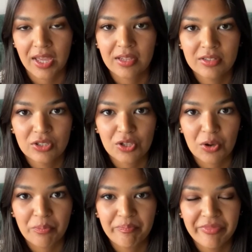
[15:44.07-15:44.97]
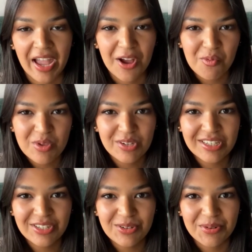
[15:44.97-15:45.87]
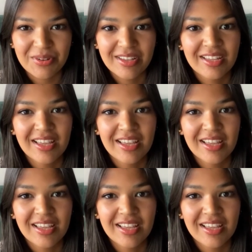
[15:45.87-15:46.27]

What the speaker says: that. So I hope you did too.